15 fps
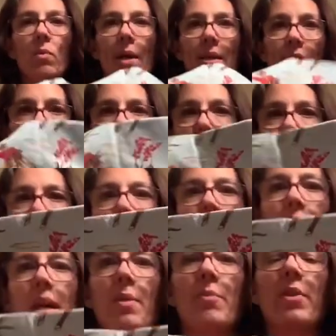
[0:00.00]
Western
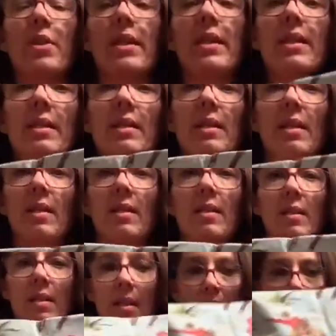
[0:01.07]
fabric,
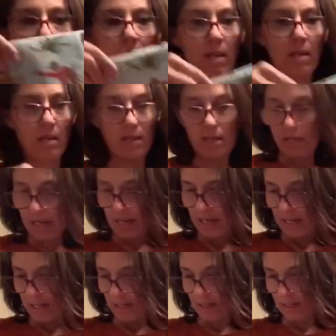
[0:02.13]

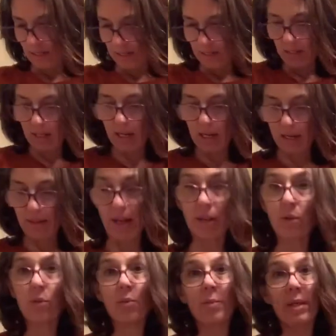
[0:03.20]
and that
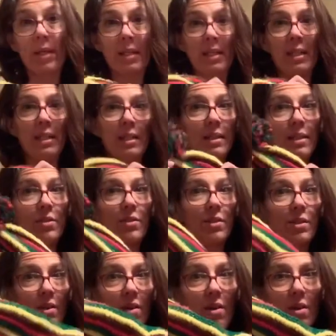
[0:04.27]
cool beanie that you
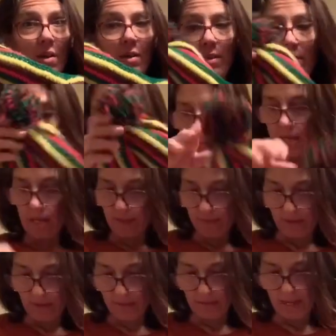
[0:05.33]
saw
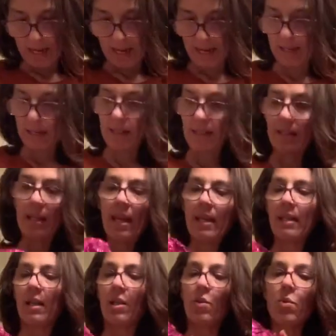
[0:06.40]
from that, and then
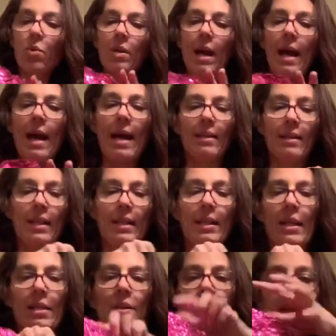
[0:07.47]
a cool hat. Like,
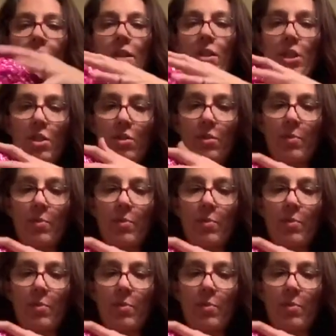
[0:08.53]
I thought I could use